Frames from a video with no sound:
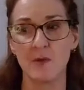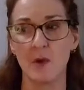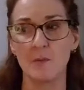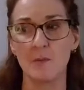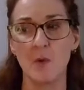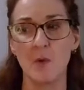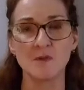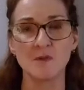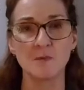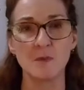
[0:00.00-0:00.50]
what
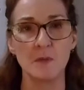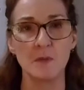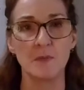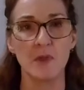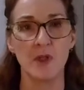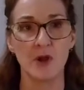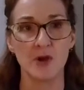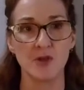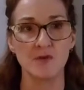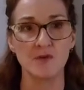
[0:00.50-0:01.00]
most
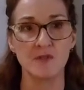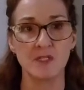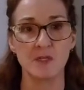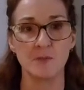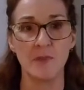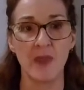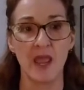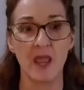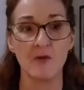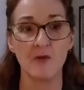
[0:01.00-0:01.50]
people are used to
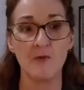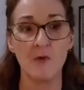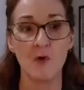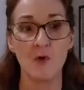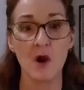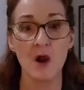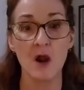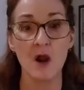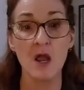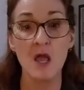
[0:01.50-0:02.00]
paying
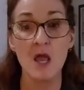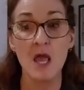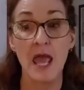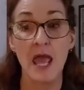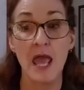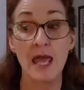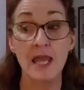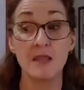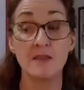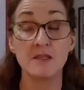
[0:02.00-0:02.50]
for.
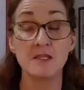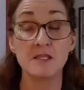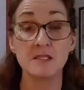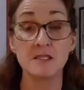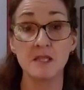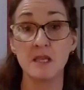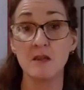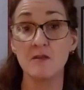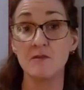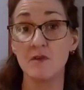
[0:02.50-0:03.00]
And in the
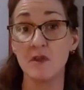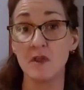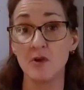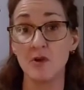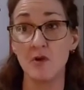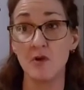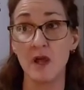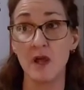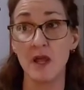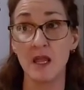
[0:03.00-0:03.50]
state of
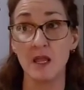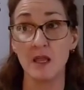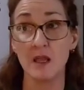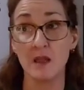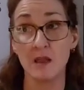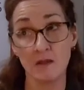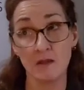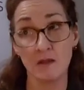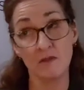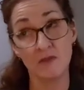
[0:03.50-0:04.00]
Illinois,
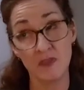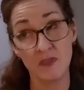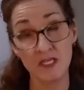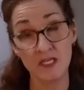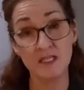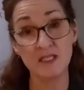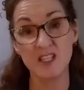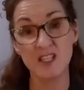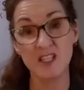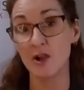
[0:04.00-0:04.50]

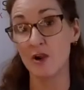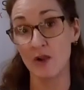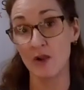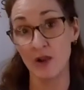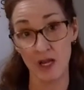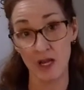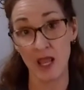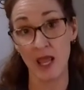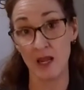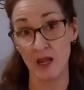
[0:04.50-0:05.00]
this year
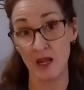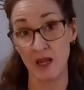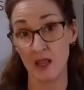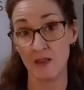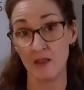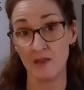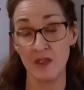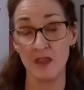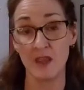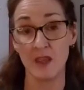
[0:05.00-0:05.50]
and
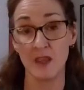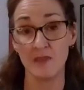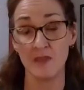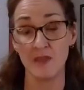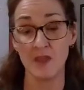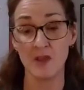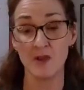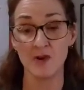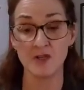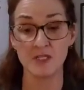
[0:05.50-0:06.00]
in the
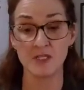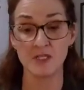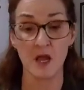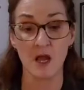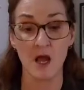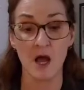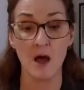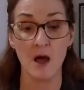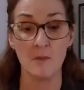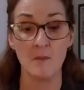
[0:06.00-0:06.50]
year to
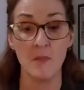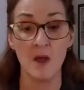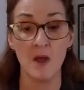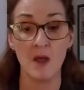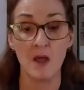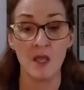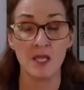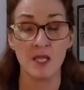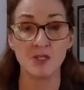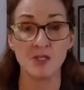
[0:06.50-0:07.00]
come
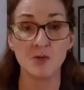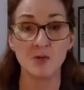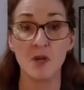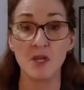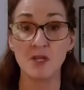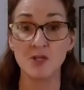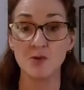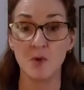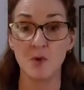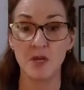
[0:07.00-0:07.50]
in
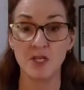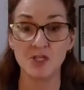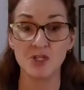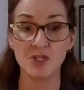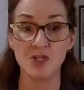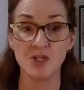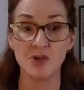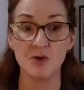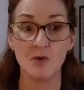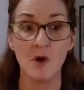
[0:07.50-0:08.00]

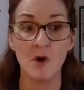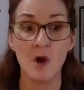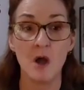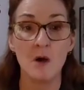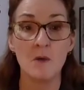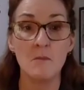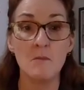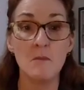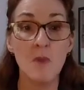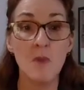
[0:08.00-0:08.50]
2022,
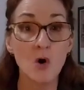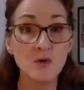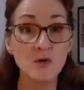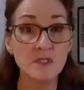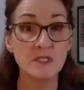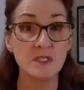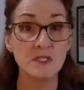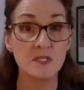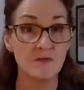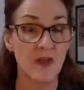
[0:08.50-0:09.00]

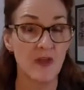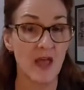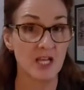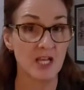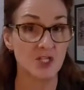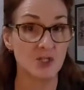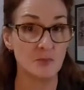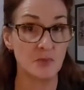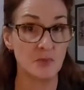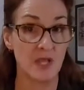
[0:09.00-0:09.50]
most
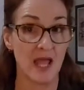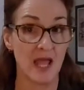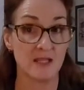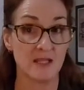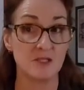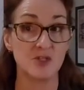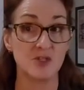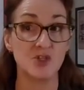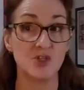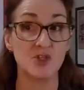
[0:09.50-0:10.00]
Advantage
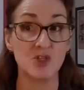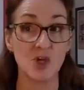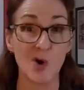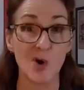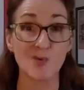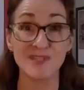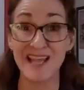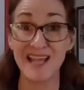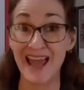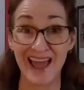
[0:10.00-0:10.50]
plans
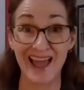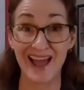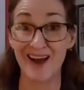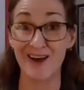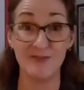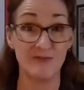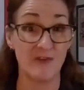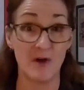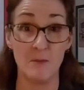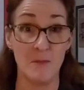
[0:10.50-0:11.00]
don't
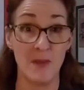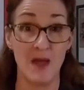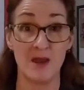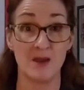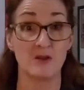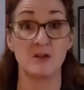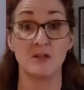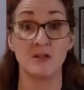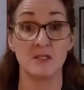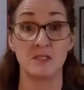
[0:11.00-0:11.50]
have a
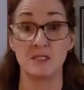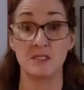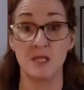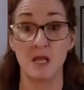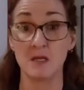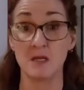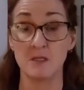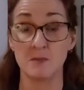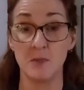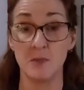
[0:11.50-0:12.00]
medical
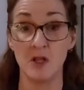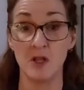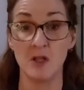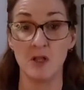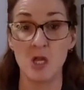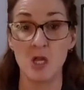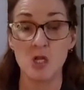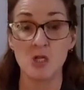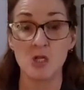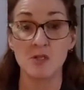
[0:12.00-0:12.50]
deductible.
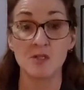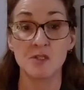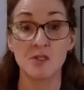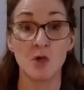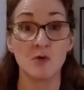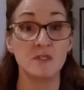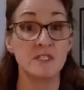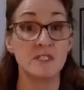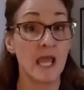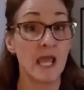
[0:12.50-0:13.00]

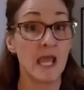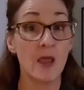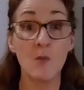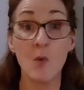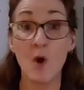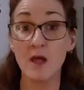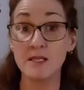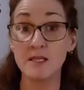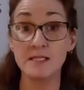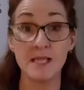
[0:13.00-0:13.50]
So day
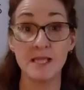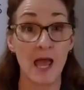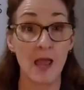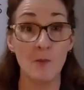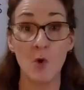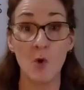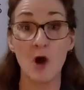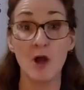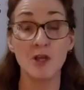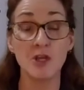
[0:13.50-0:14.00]
one, dime
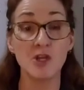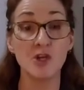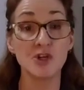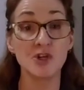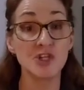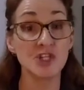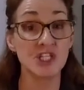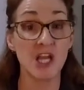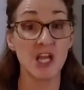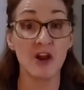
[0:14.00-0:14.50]
one, you're
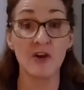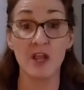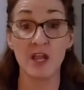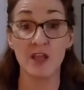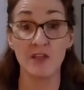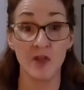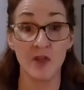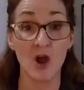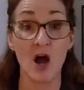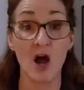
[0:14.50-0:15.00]
sharing
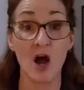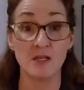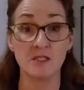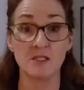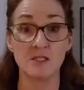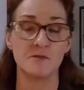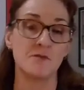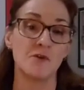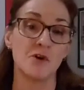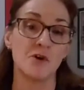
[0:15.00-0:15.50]
in the
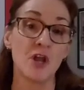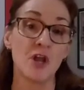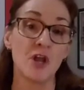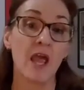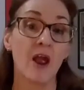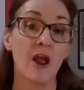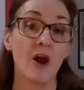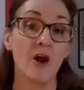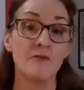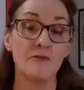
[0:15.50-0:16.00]
cost of your
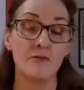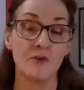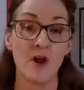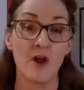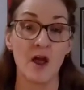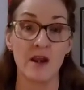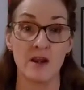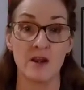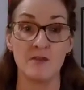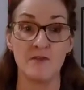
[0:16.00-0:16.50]
care if you're
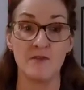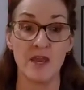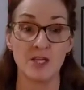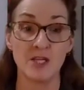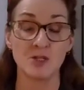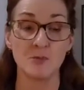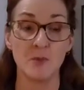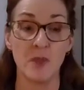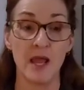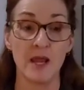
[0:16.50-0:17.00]
on an
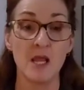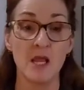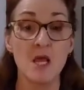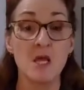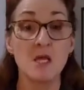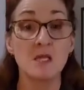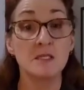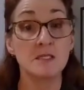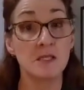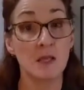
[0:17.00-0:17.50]
Advantage plan.
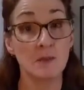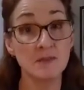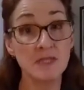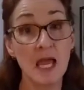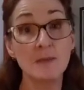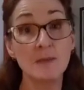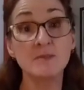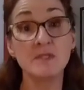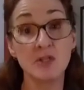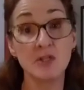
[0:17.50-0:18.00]

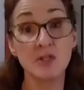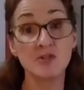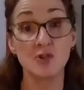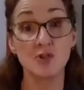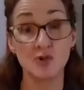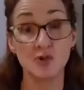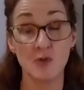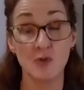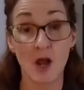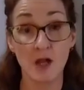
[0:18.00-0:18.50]
Sometimes there's a
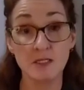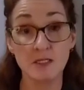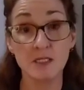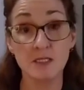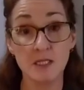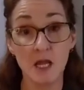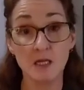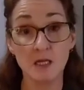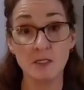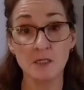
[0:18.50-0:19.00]
drug
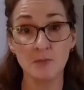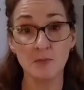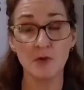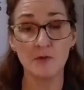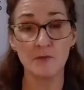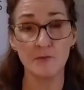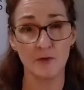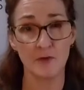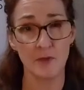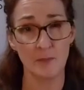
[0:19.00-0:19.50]
deductible
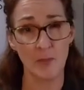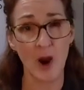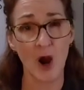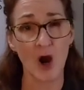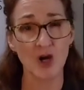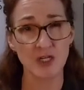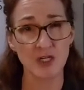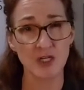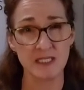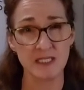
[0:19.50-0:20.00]
for the
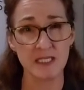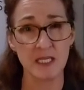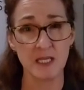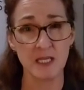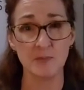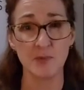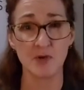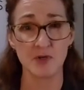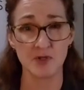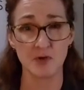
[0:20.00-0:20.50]
Part D
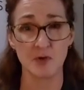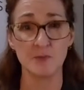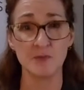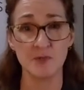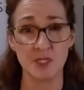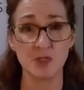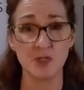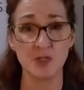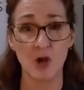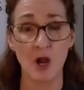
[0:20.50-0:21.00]

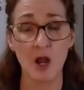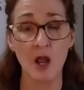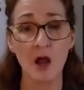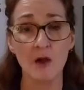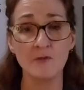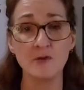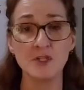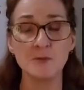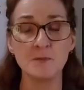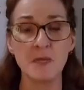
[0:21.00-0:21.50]
prescription drug
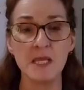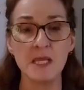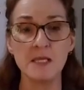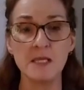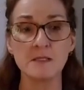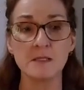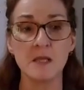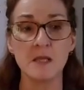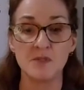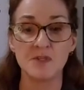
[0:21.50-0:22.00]
coverage
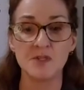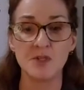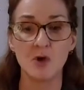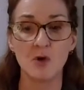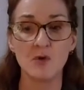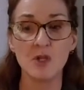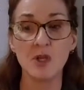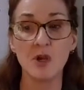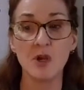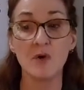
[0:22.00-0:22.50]
piece.
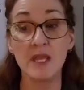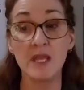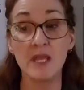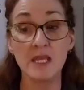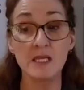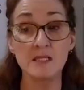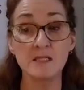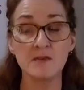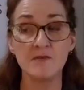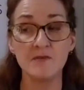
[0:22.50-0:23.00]
So, it
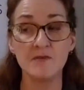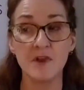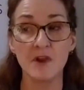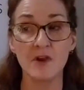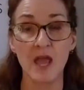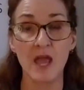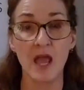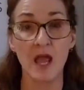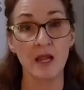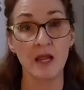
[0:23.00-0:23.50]
is a
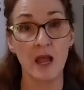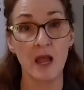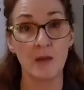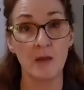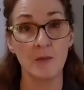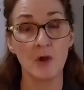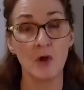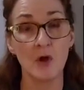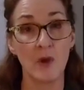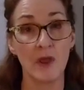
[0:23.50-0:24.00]
very
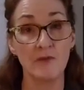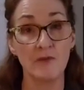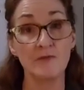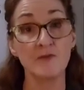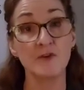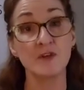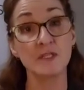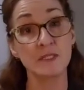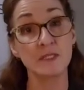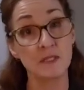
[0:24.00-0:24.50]
economical way
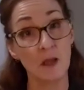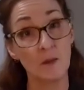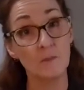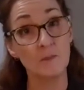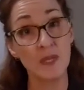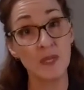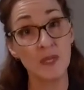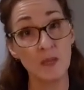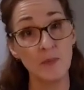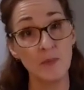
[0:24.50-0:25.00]
for some
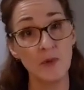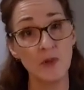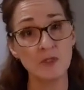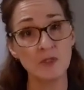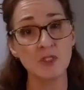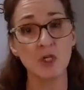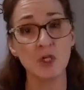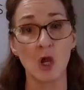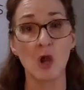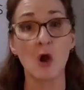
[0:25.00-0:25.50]
people
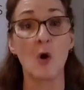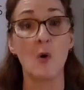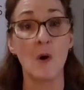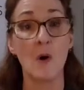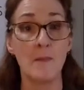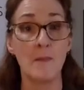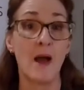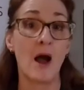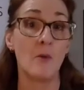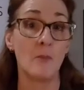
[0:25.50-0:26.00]
to go
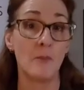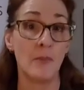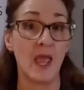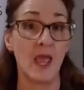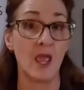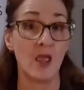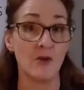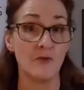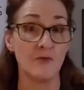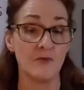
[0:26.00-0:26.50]
about
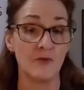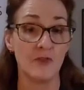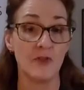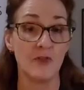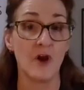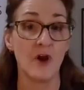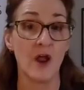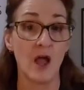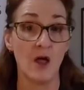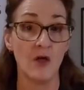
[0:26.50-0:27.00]
paying for
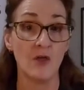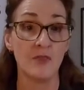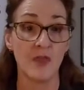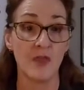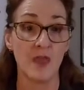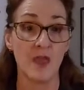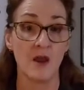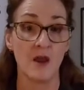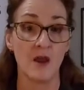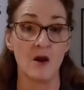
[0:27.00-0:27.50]
their health
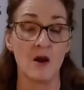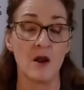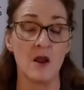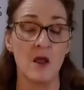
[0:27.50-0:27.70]
care